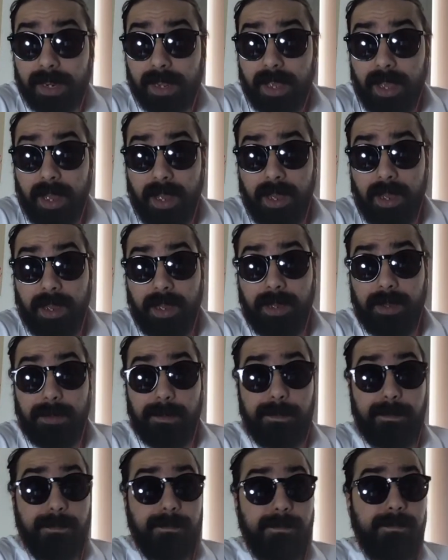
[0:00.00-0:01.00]

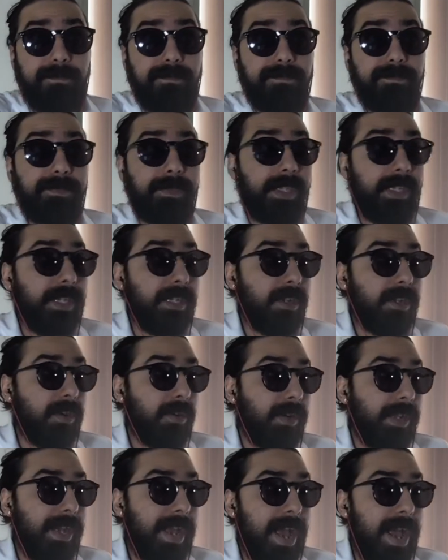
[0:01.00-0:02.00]
Um, you know,
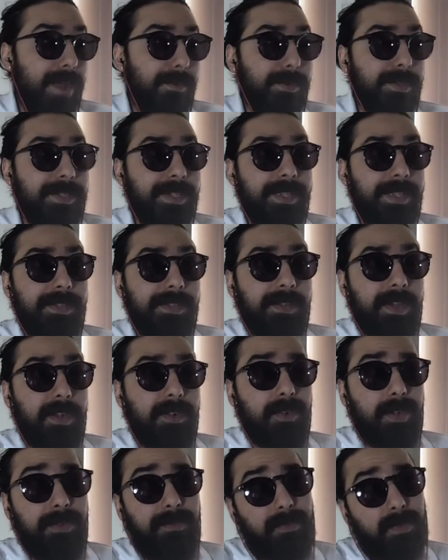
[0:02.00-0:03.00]
and I was in this
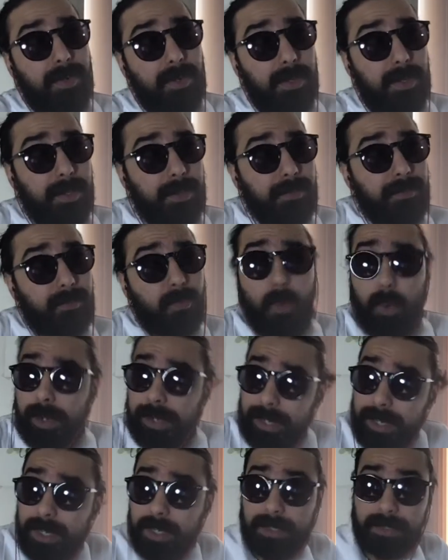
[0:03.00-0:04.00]
country for four
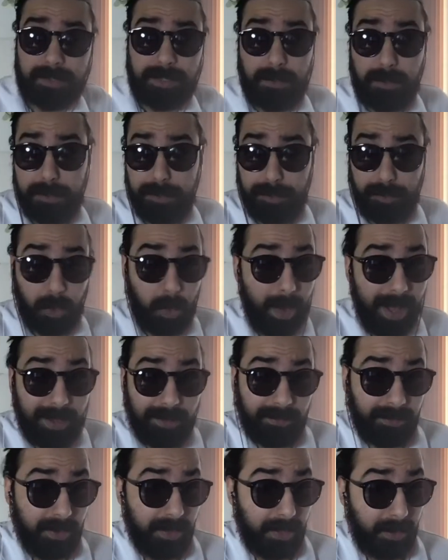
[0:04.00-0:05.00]
years. I was
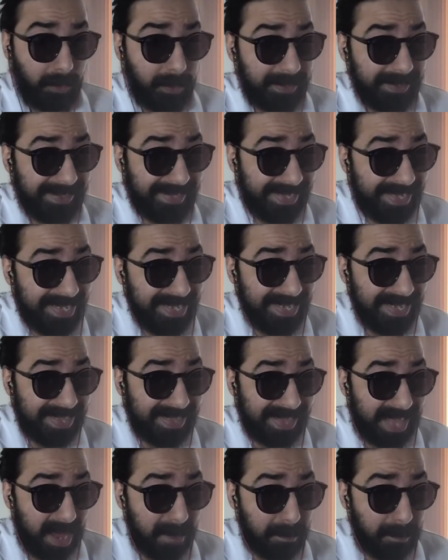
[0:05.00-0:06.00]
12 or 13 at
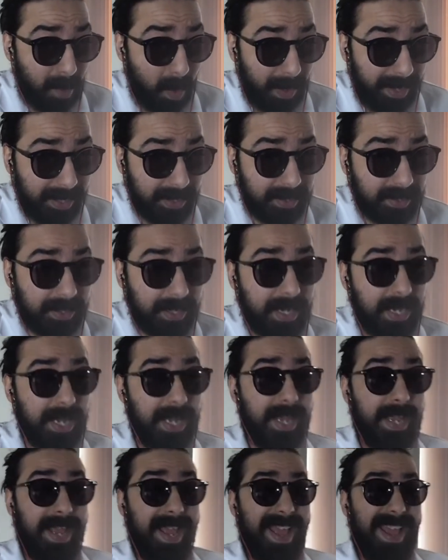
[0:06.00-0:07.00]
that point.
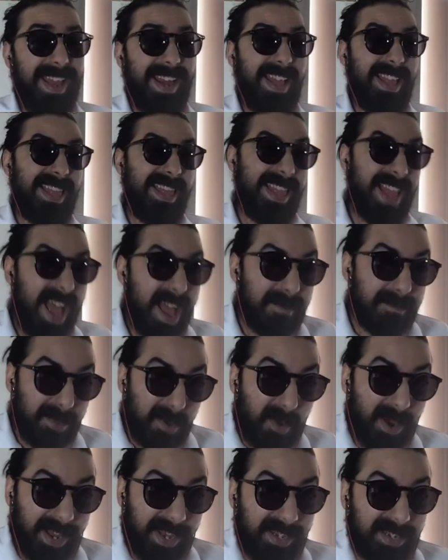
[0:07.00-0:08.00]
And at that
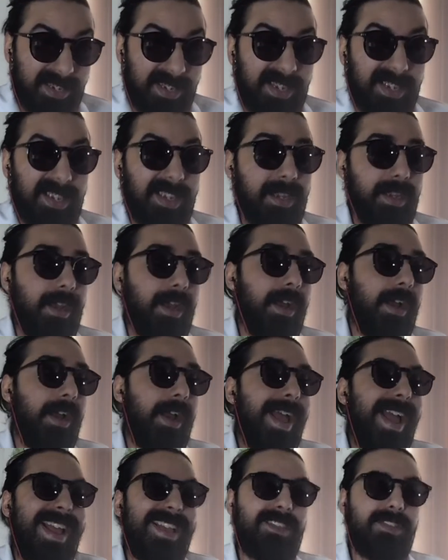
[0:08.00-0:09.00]
point, uh,
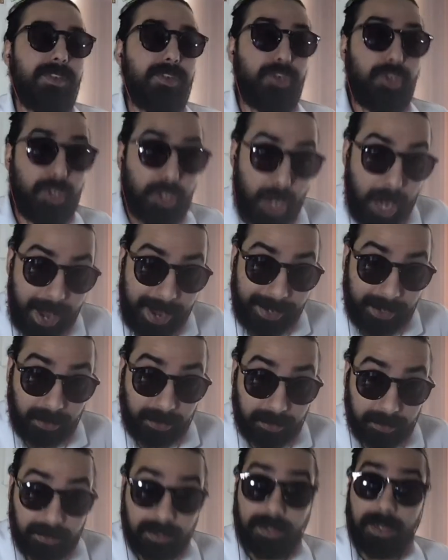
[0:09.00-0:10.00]
as a
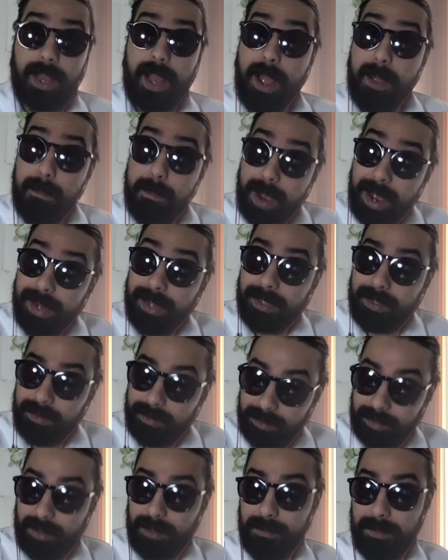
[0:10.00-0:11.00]
child, I might have
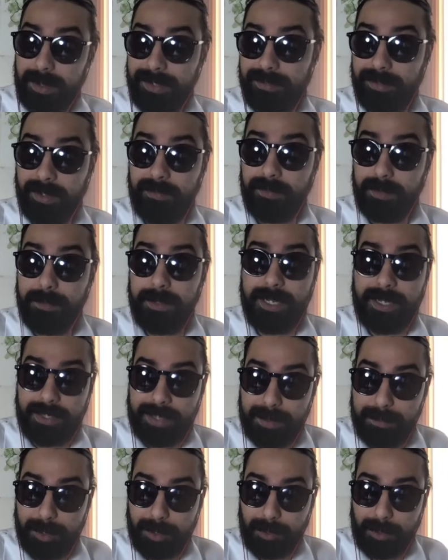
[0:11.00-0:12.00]
considered myself to be a
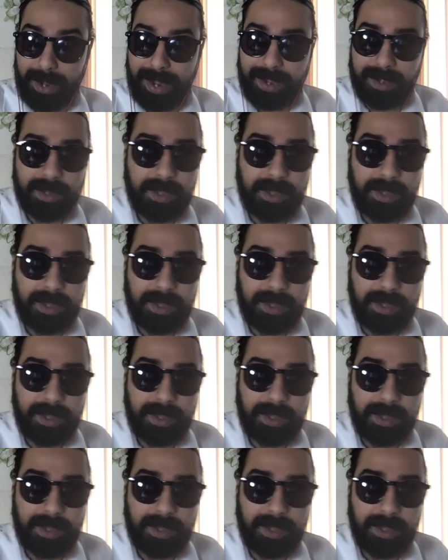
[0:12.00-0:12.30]
Democrat.